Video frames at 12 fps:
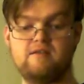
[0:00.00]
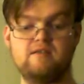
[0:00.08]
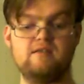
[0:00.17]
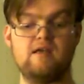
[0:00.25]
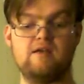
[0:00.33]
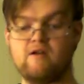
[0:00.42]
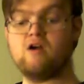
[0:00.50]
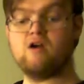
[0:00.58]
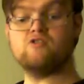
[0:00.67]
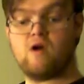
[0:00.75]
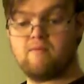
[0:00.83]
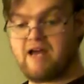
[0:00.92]
Now there are
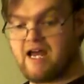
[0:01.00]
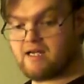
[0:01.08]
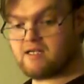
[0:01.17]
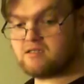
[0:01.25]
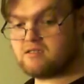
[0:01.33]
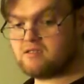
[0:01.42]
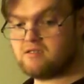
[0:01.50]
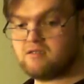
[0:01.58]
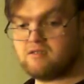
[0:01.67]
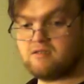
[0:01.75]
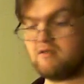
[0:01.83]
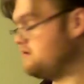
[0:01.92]
drawbacks
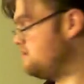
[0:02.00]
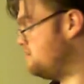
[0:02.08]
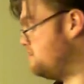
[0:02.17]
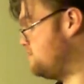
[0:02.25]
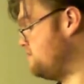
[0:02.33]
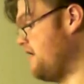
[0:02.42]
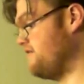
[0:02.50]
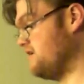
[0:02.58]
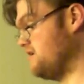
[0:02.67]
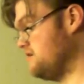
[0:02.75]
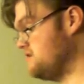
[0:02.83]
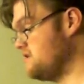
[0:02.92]
to
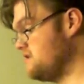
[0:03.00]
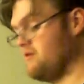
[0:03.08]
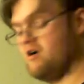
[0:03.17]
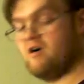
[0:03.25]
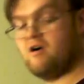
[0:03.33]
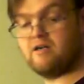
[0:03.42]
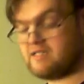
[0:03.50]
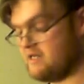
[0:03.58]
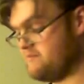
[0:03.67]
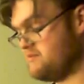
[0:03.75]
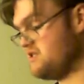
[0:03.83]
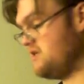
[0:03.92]
having some
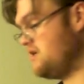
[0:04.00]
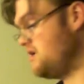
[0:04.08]
archetypes.